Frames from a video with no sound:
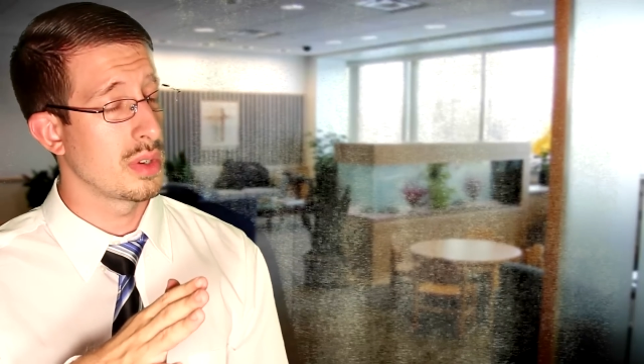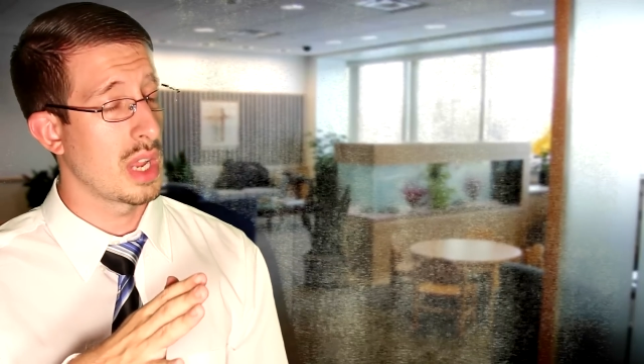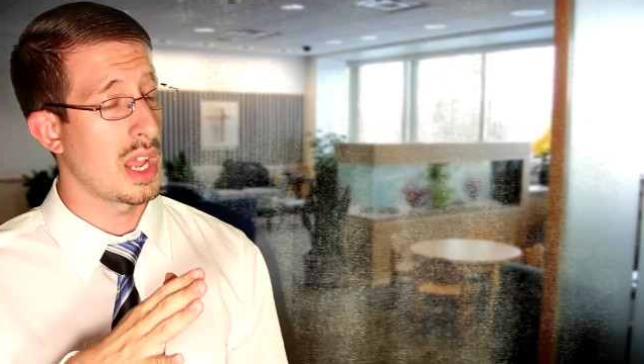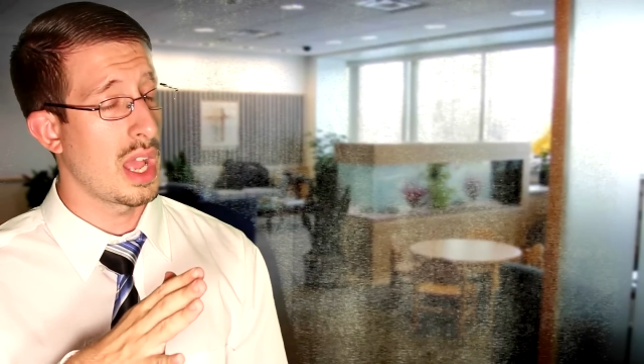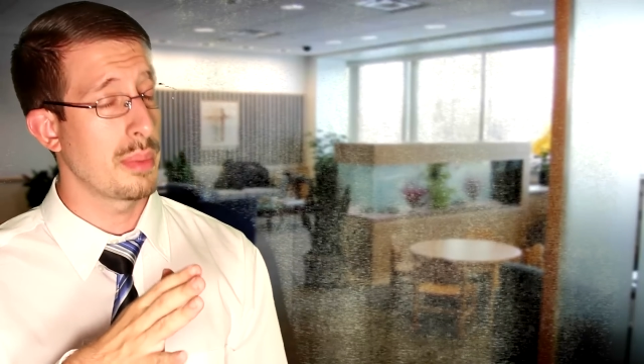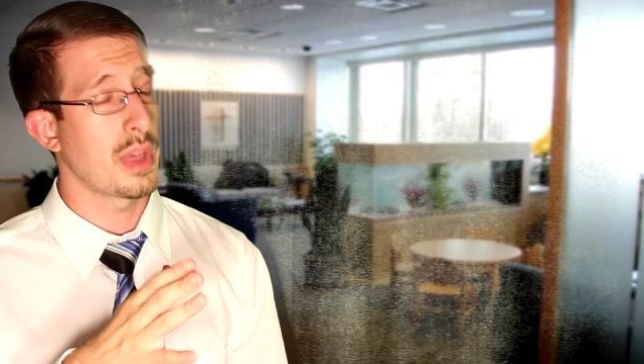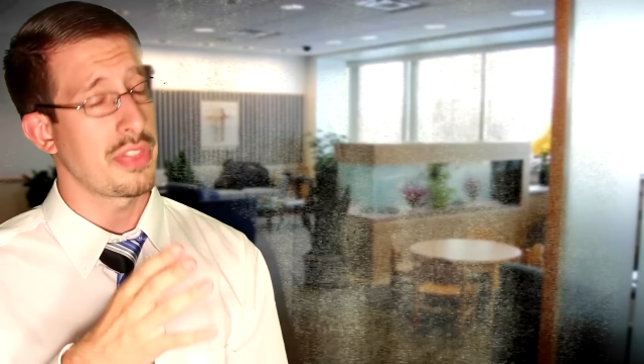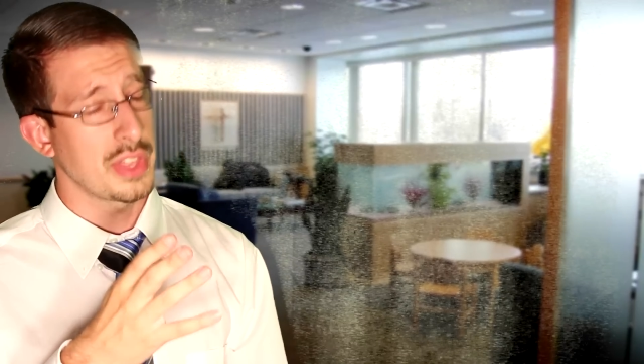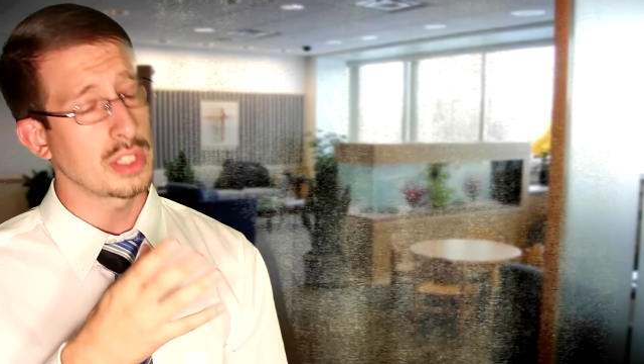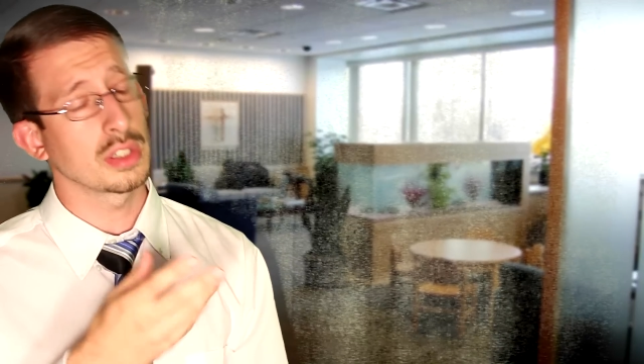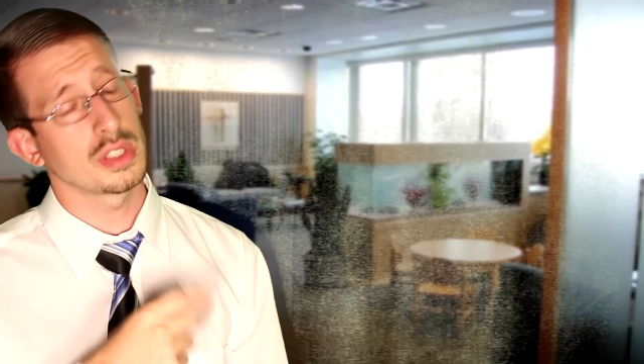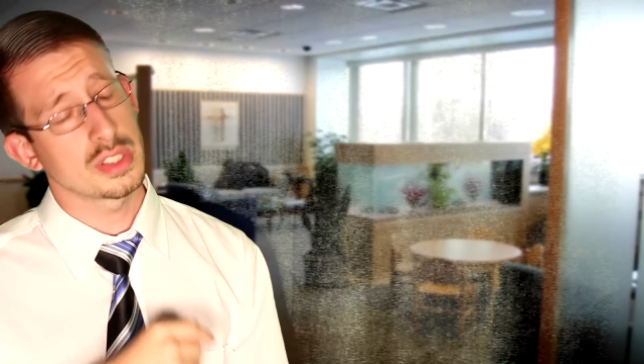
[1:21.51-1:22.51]
and I
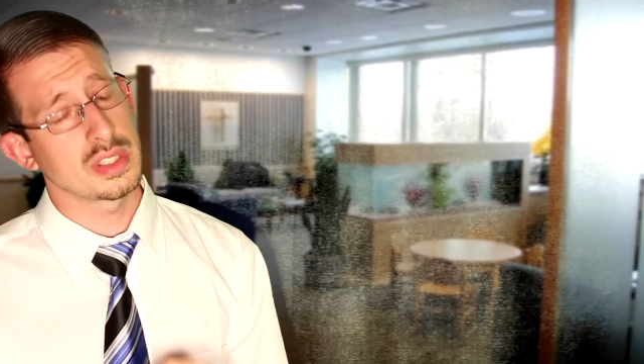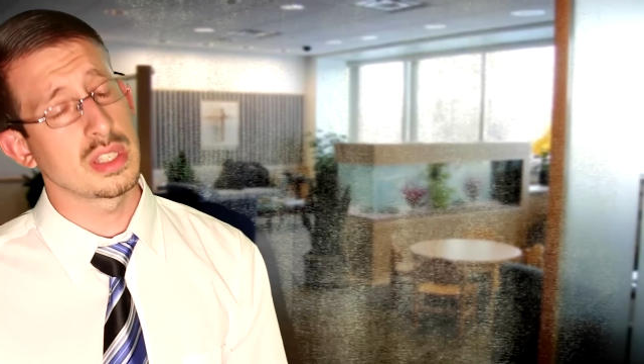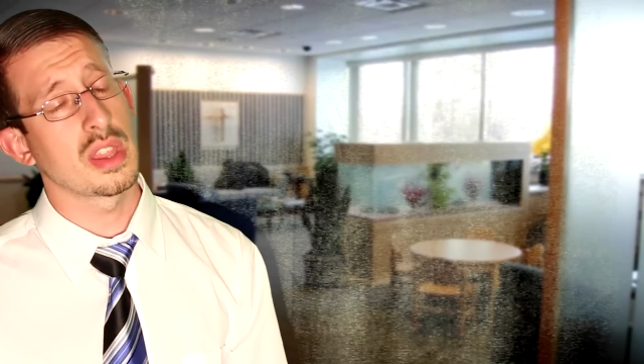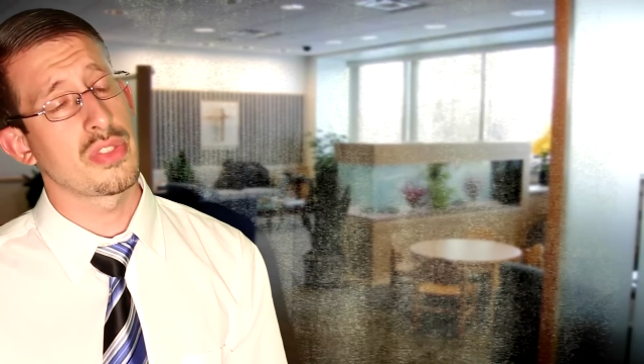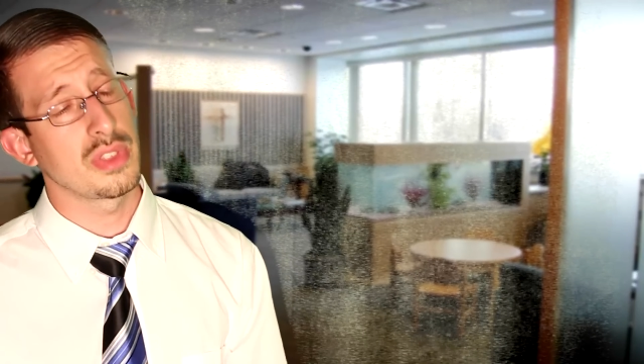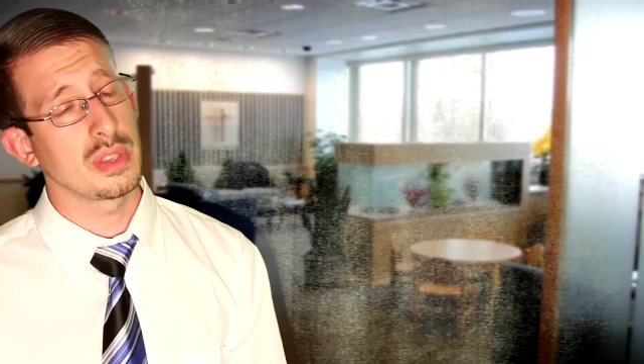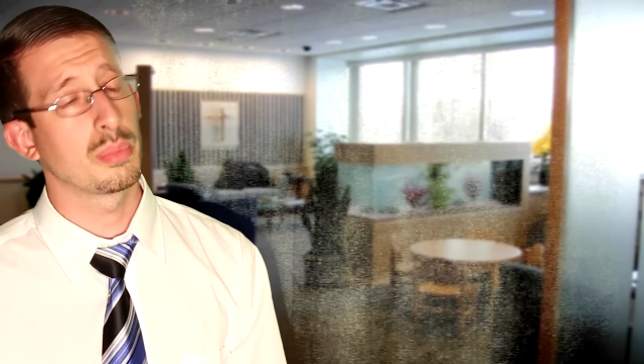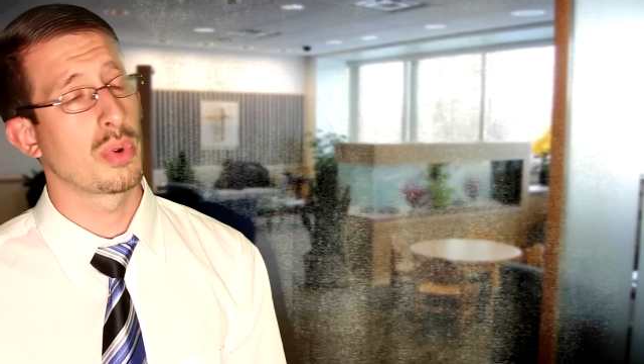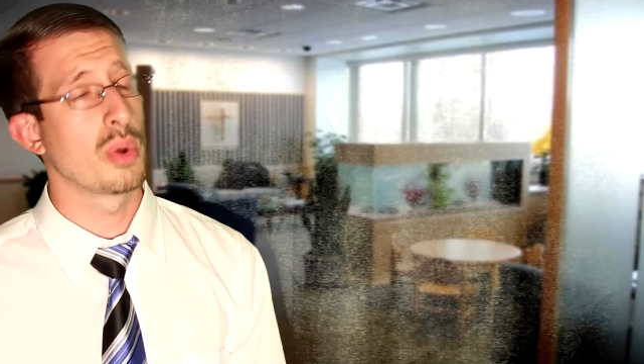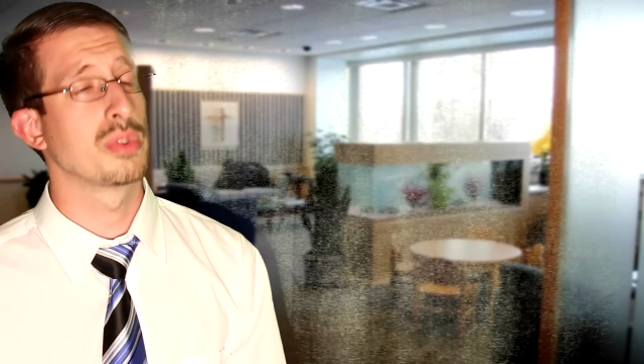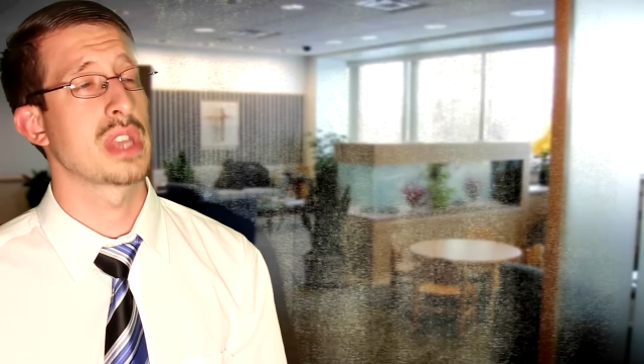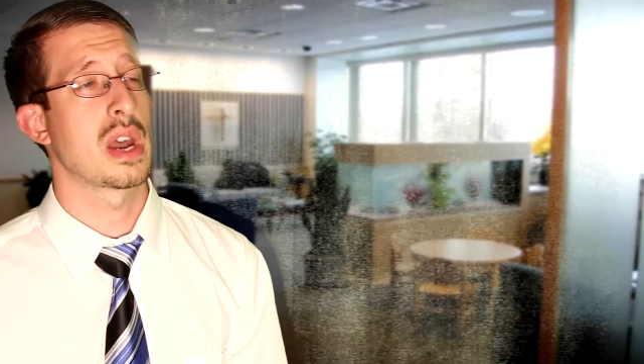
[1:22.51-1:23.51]
think you're gonna see that the
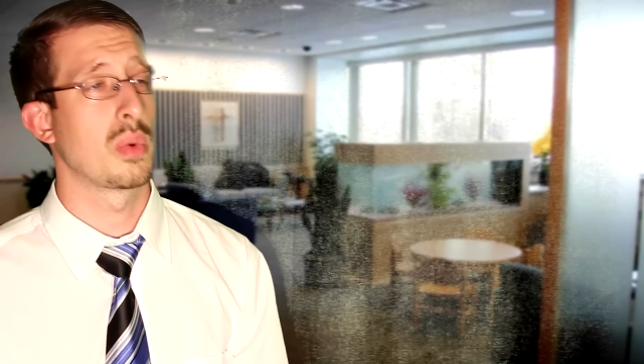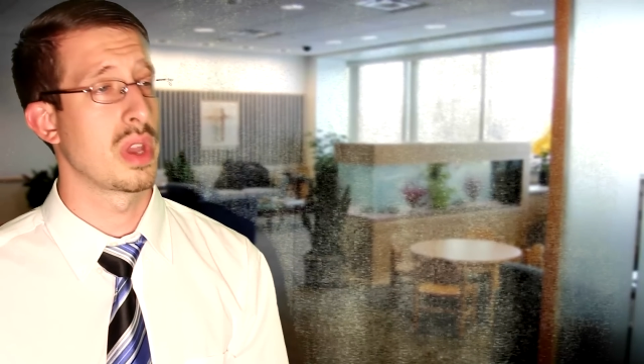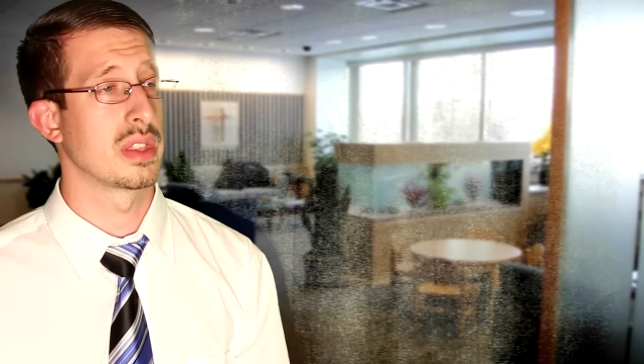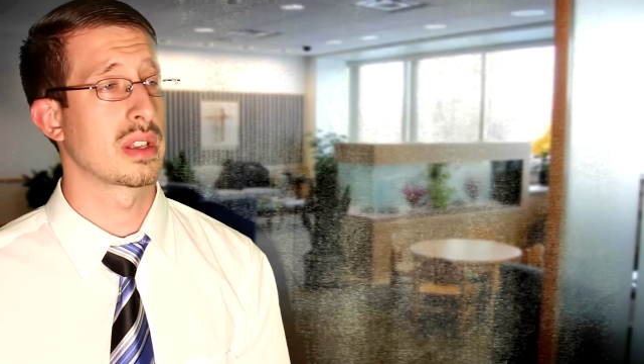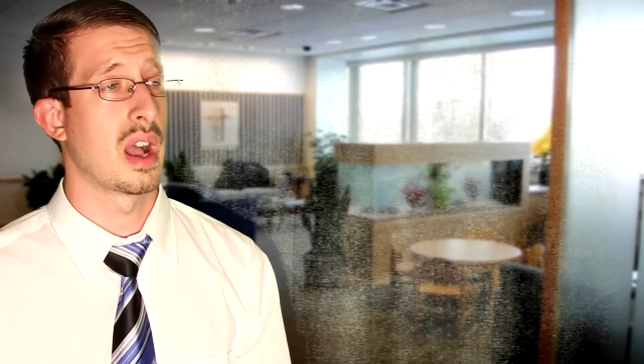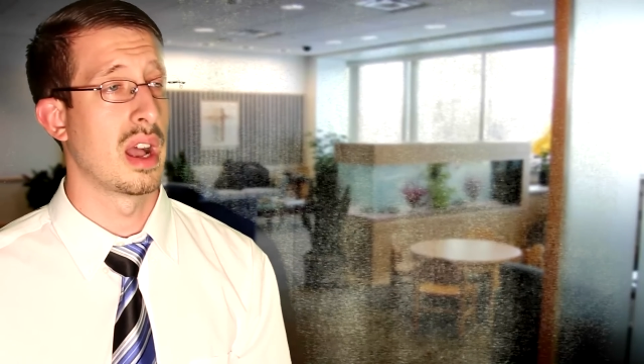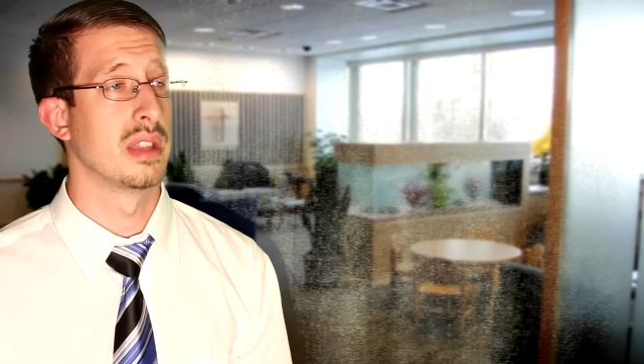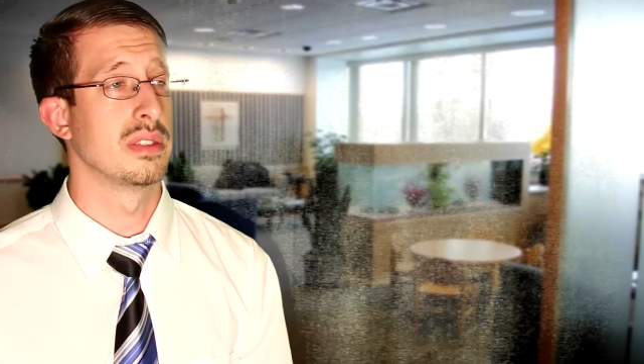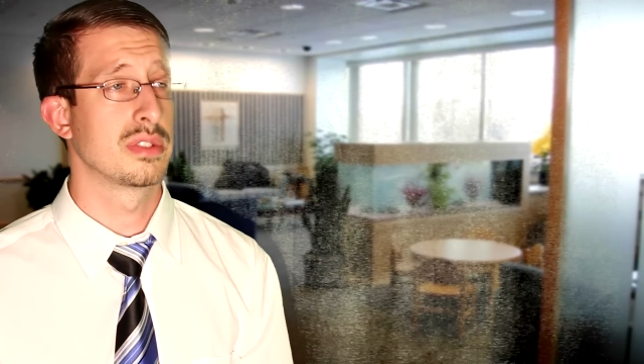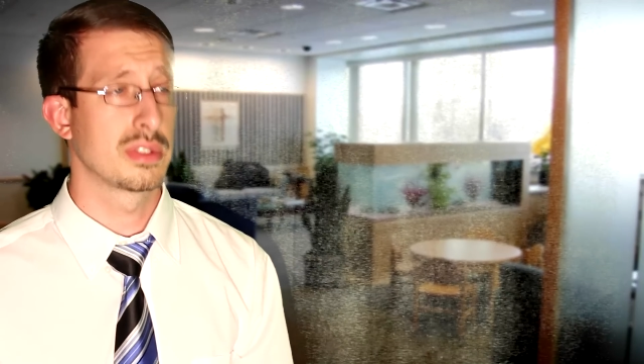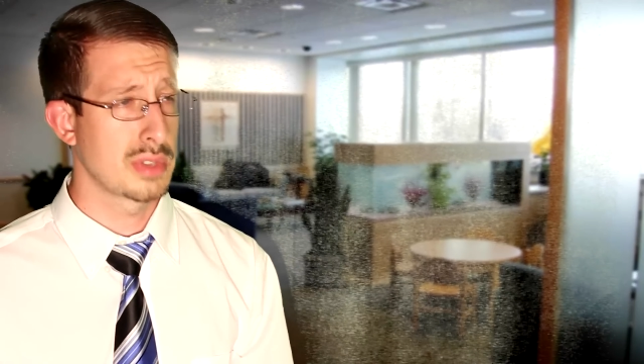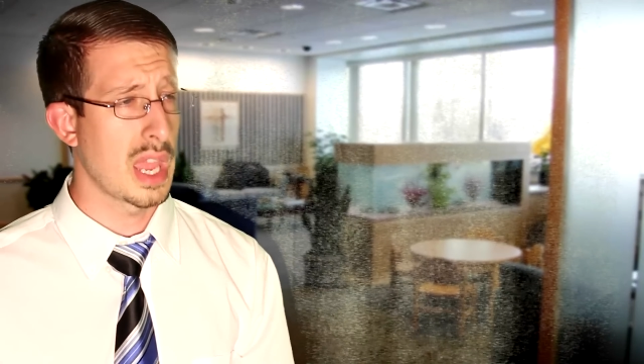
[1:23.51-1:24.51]
pros outweigh the
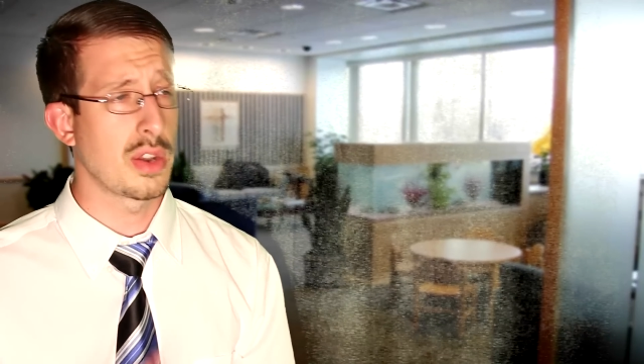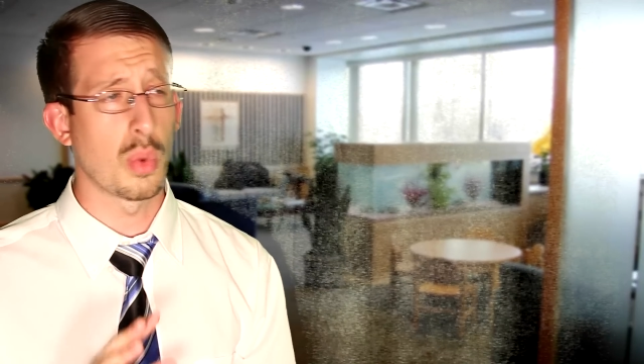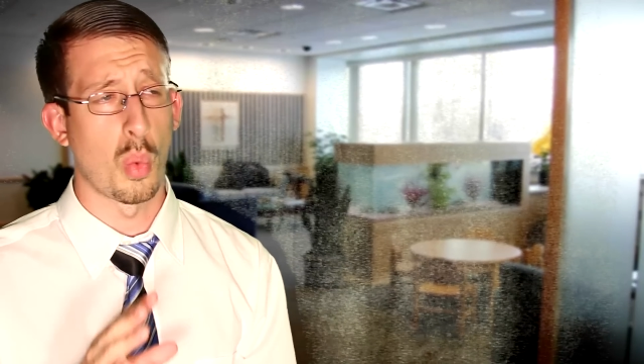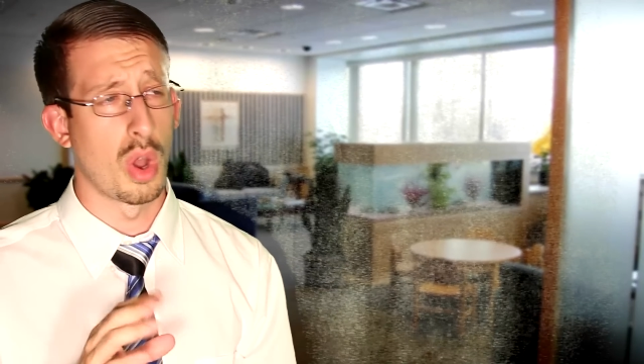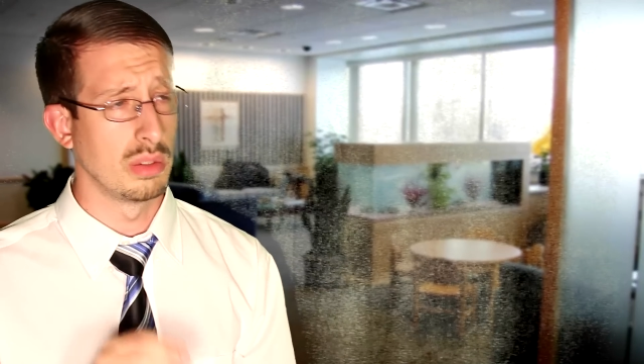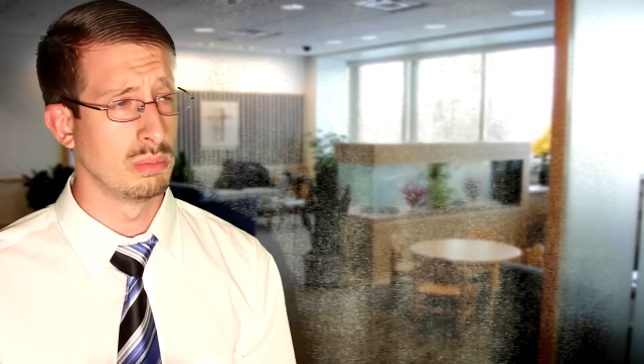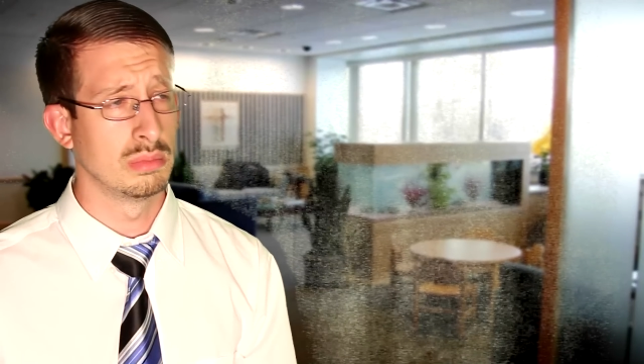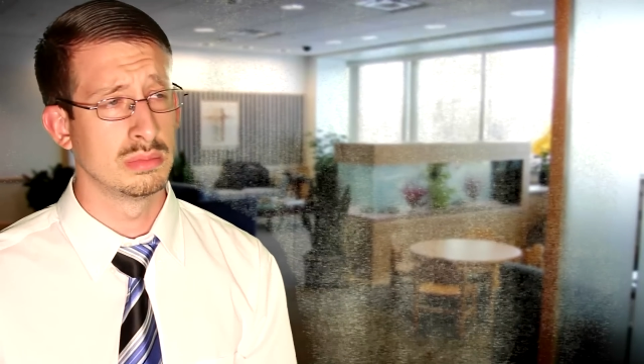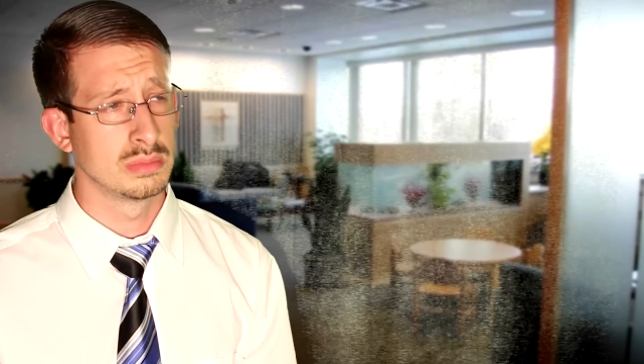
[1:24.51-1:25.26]
cons, 10-1.